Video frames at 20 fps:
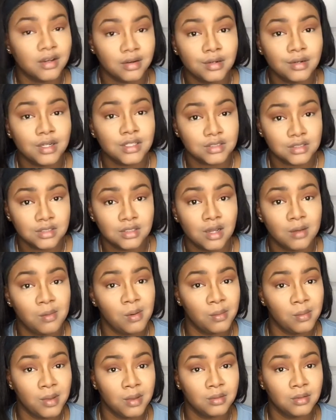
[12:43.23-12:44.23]
I still got my
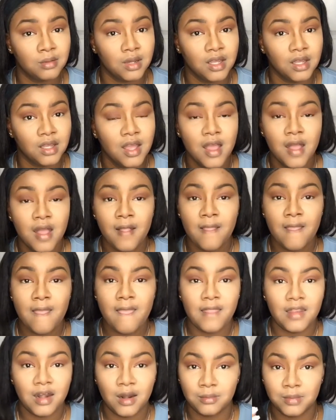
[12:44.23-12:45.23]
baby weight, and
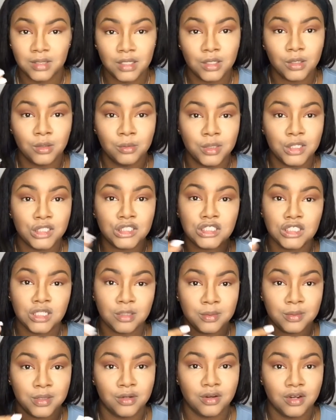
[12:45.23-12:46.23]
I'm a little bit
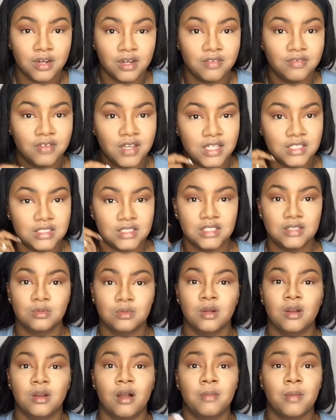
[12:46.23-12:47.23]
chubbier in the face. That's where
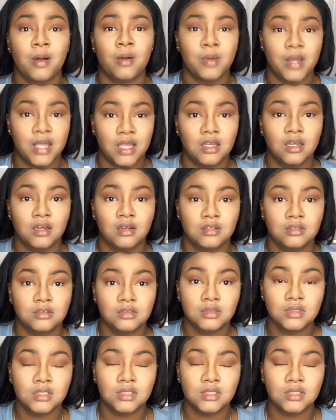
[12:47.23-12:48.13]
all my weight goes.